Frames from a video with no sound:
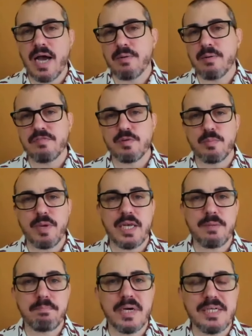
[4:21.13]
however
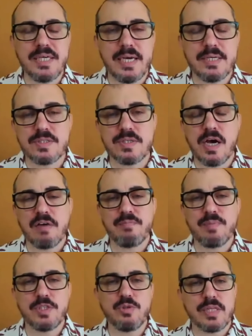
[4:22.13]
many Mondays
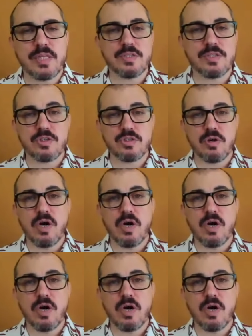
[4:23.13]
I've been doing this.